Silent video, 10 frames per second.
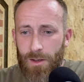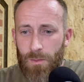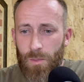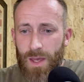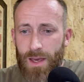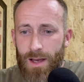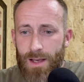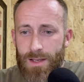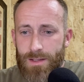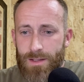
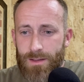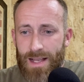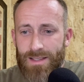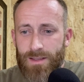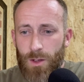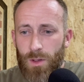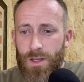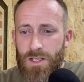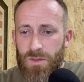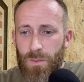because that's their
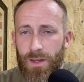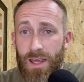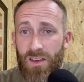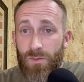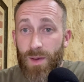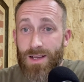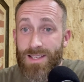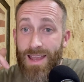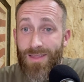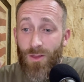religious belief. Because
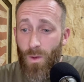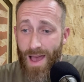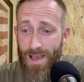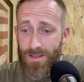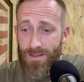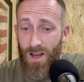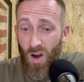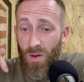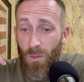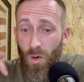in the West,
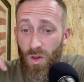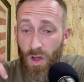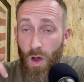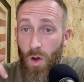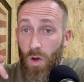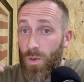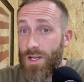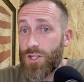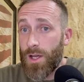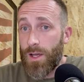our moral code,
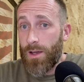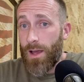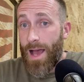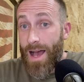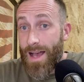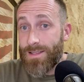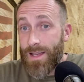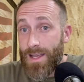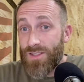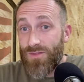which has
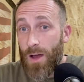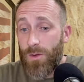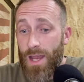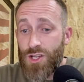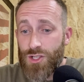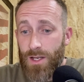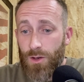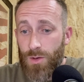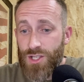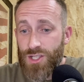its foundation in
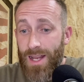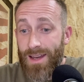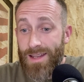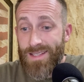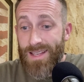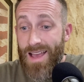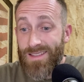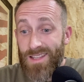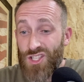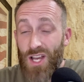Christianity, says
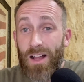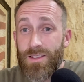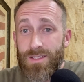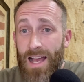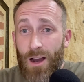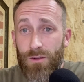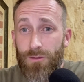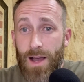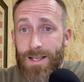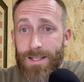that child
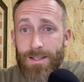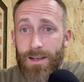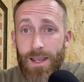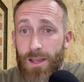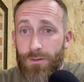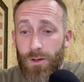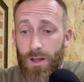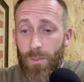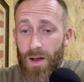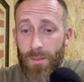sacrifice is an evil
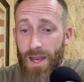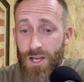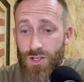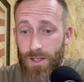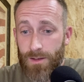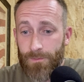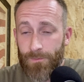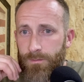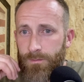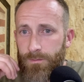abomination.
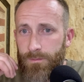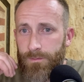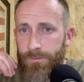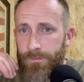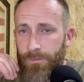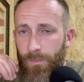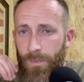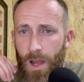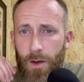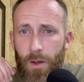
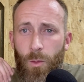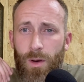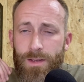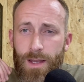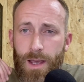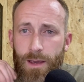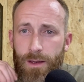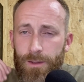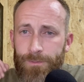Now, I want to take